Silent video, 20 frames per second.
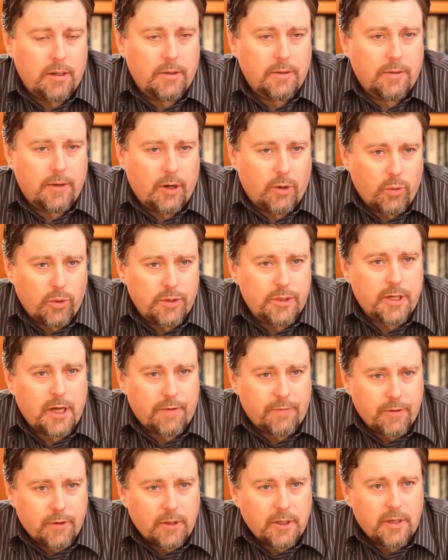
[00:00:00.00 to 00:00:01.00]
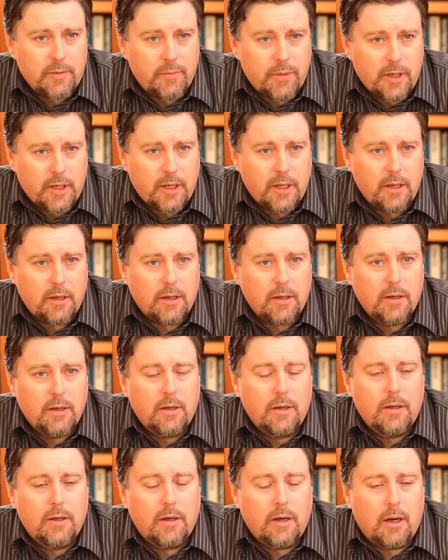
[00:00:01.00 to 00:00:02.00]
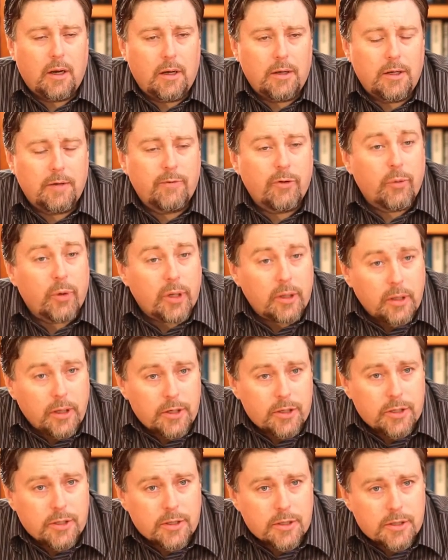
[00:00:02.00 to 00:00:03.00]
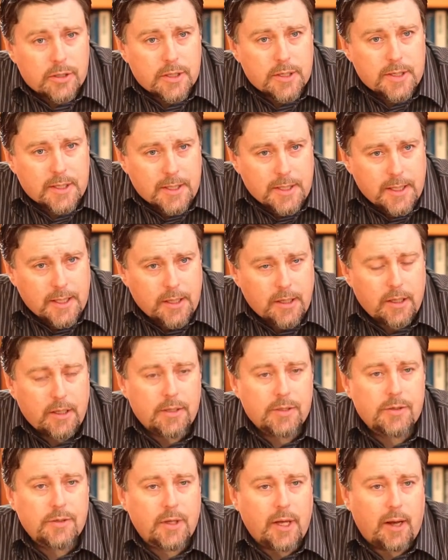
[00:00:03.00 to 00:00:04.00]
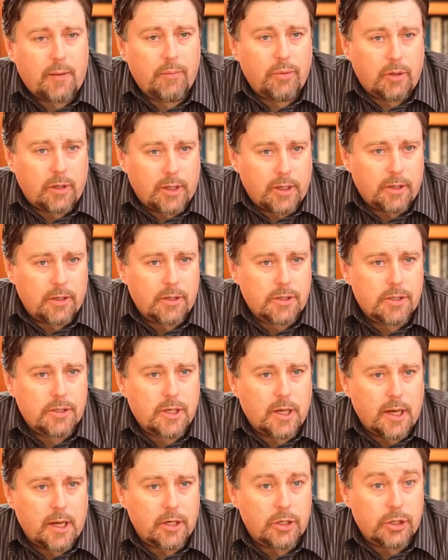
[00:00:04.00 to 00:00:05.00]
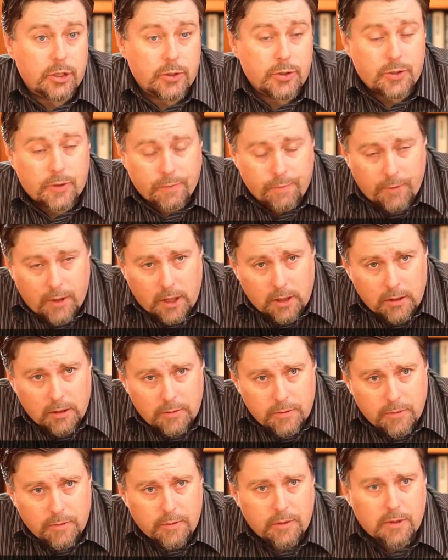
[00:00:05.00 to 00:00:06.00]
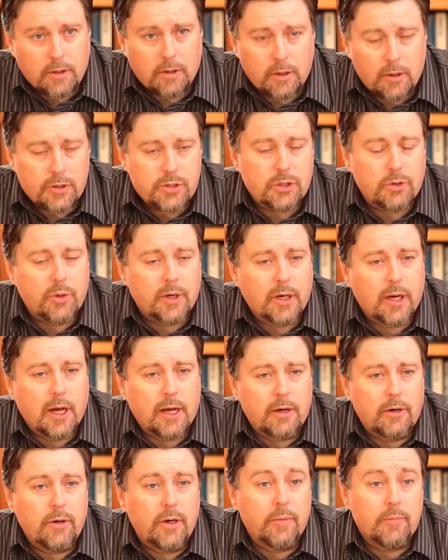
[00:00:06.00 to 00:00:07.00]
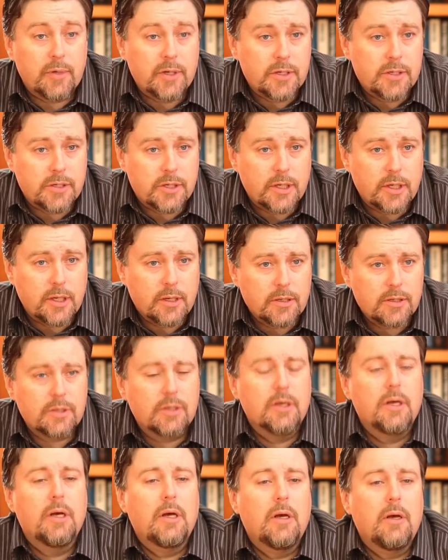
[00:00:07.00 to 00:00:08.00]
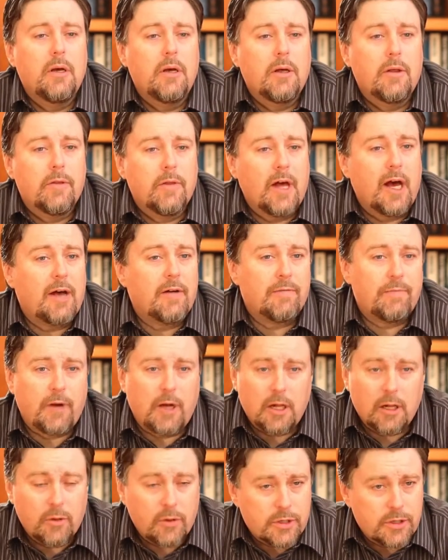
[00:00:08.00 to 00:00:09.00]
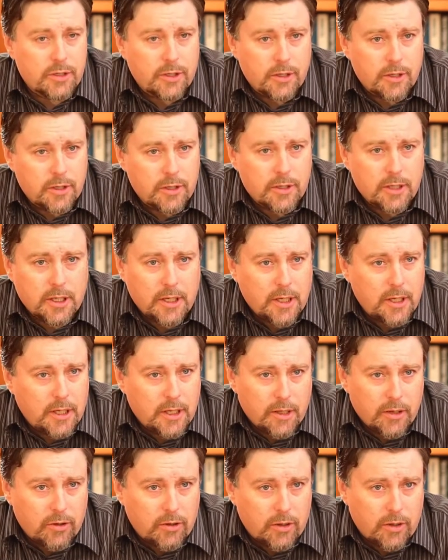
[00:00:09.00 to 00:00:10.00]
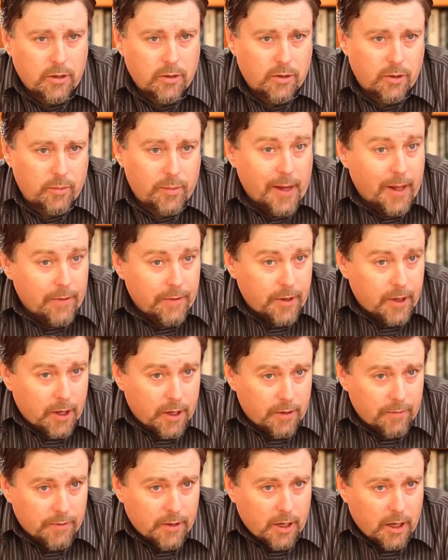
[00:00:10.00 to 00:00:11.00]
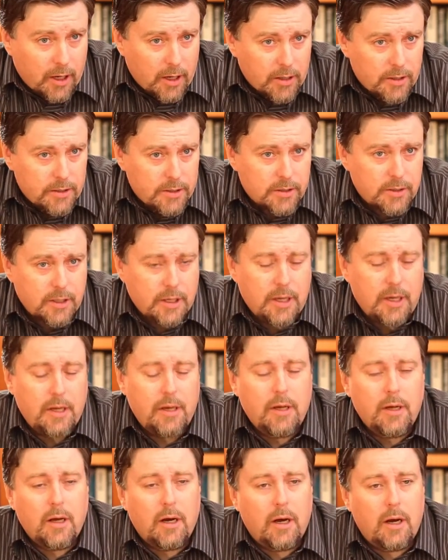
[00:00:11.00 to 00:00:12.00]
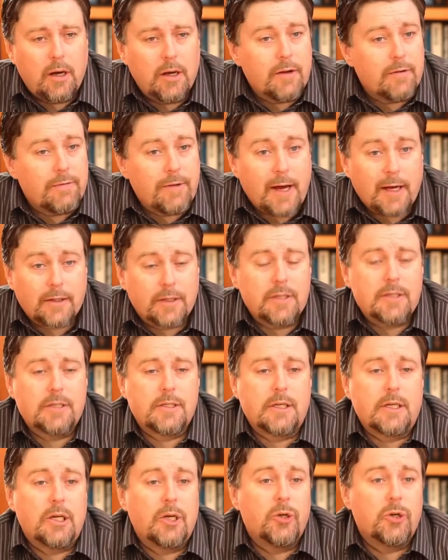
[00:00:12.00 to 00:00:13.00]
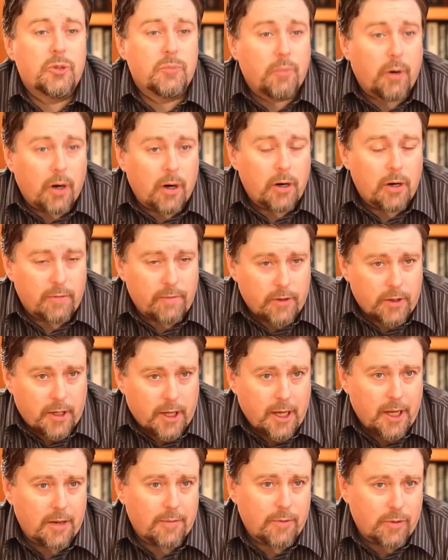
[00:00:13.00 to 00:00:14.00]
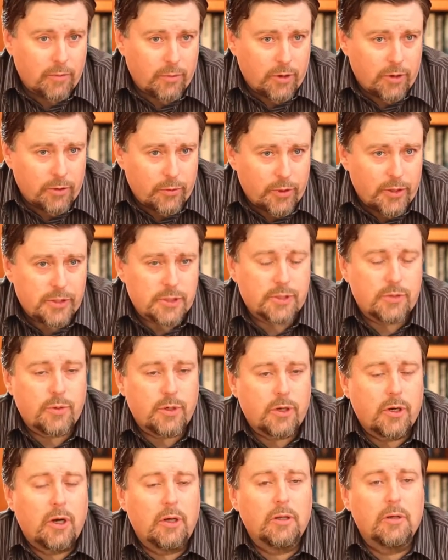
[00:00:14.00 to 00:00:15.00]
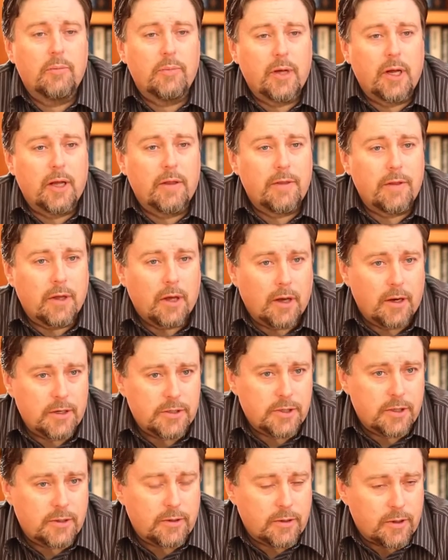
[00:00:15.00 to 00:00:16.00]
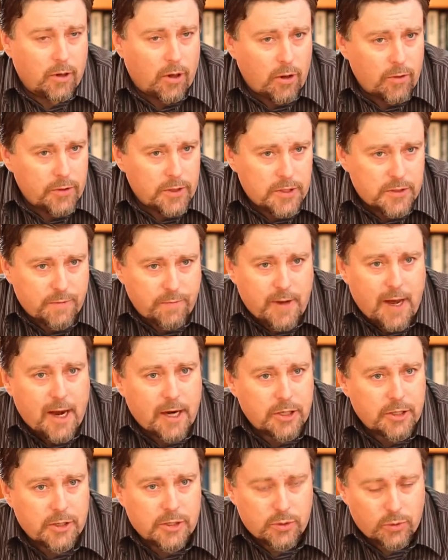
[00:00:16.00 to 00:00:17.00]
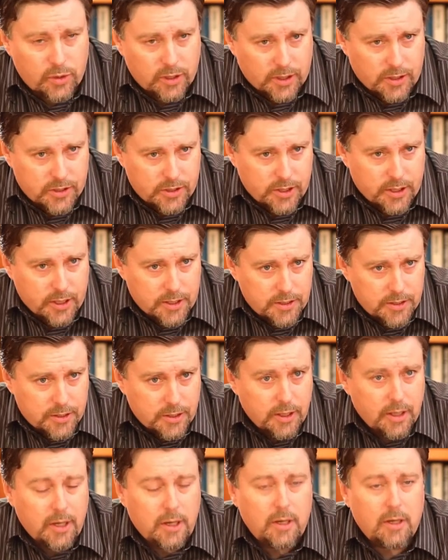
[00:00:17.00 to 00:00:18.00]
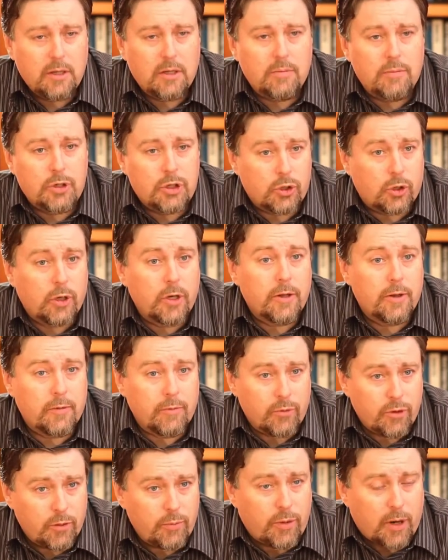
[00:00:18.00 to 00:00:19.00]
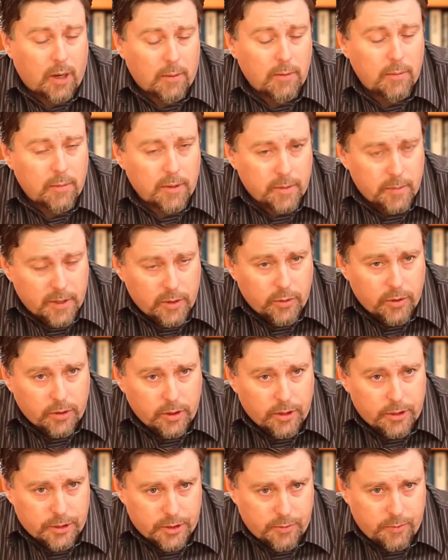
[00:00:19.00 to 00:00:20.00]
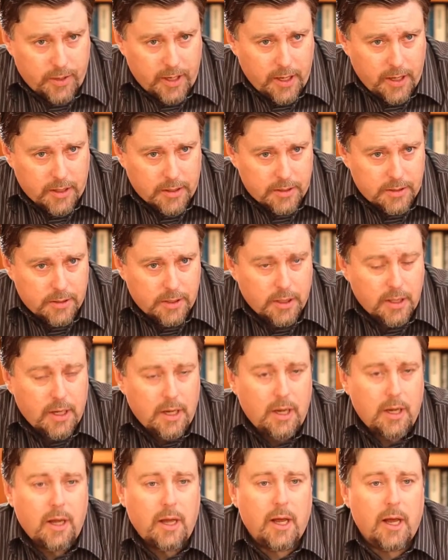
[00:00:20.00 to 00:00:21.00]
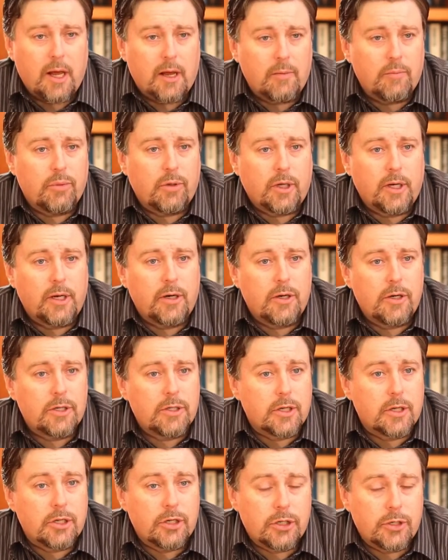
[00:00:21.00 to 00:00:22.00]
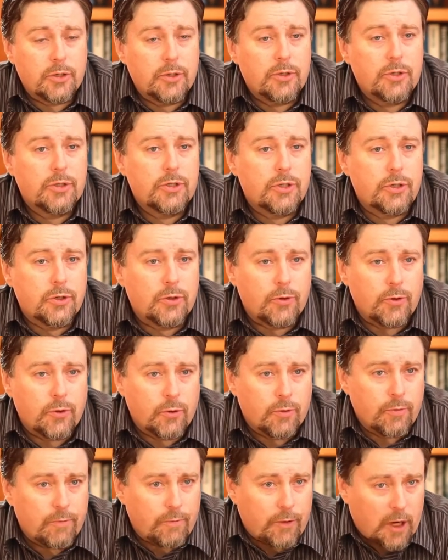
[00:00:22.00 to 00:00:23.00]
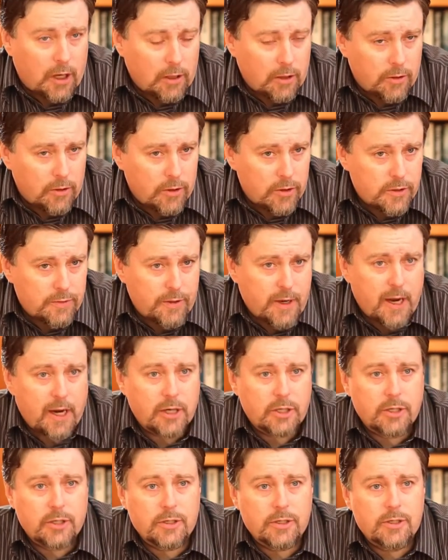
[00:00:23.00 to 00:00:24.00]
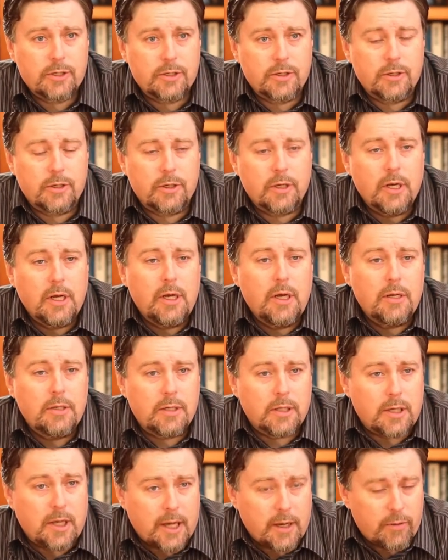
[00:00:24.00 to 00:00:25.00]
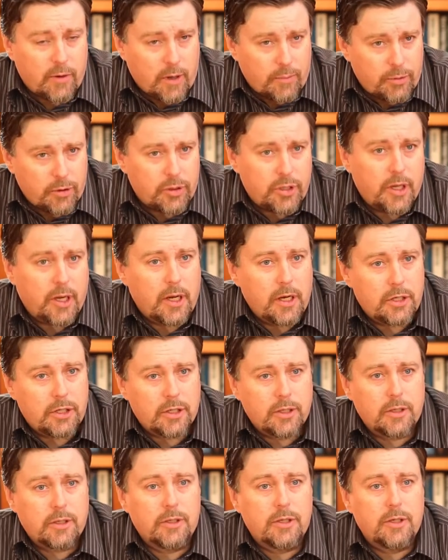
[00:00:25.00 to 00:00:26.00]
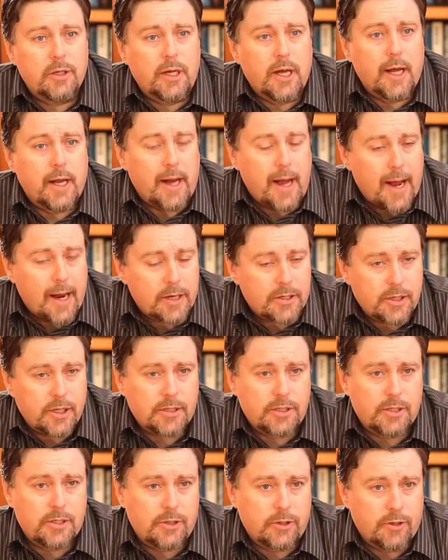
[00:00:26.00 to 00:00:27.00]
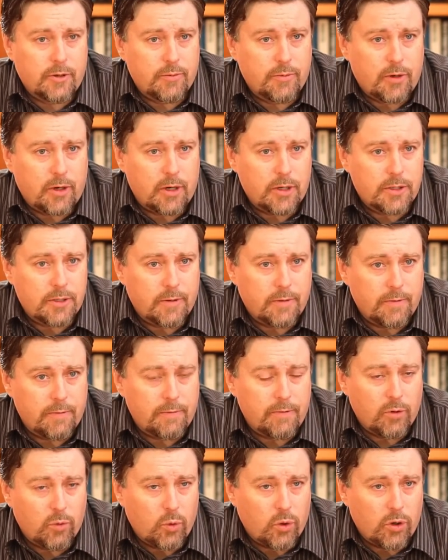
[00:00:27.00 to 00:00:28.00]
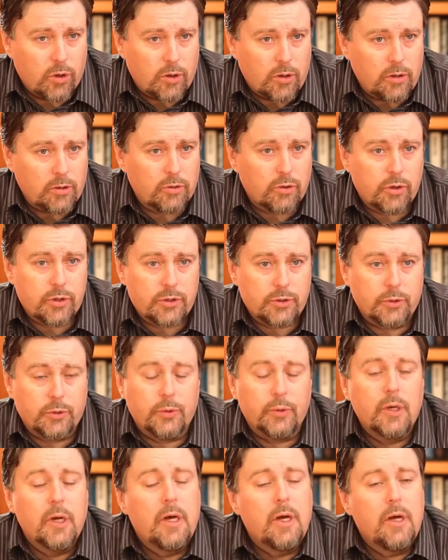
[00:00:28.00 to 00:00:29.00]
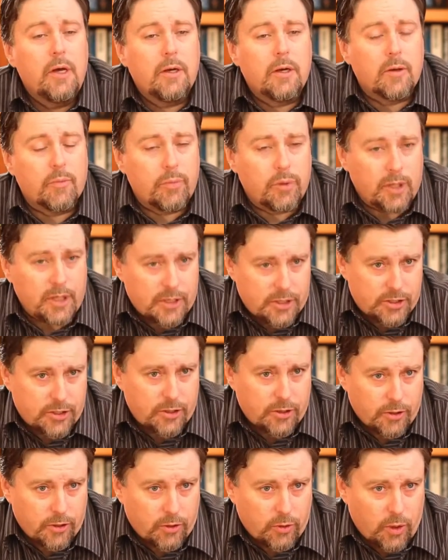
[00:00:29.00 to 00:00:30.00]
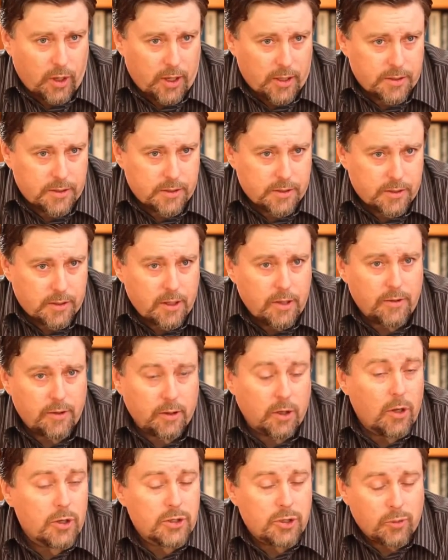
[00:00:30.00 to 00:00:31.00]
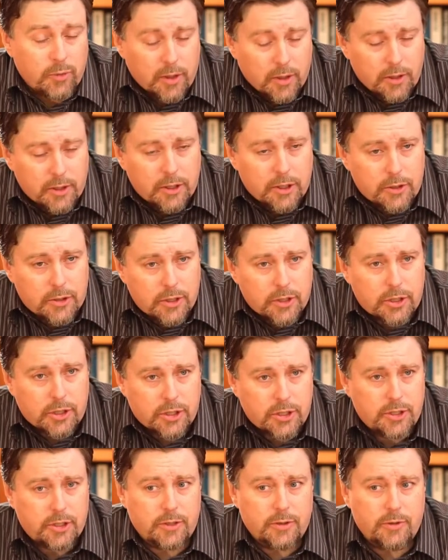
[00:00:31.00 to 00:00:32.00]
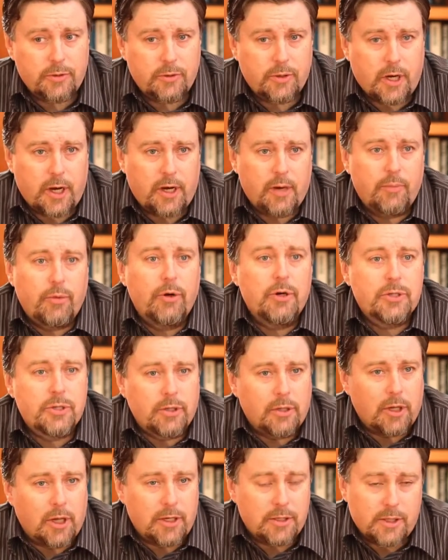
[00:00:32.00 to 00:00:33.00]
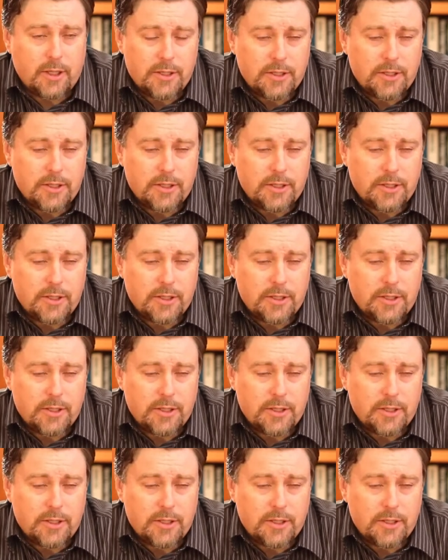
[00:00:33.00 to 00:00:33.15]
There will definitely be different religions and deities that players can choose to follow. They'll also encounter NPCs that follow a certain deity or pantheon of gods. In fact, this is a huge part of the game, and one of the reasons we called it Pantheon is that all these factions will exist. The majority of them will probably be religious-based, and players can choose to follow those factions to gain reputation, to gain access to certain parts of the world, or to complete certain quests. They'll also be able to use it just to kind of personalize.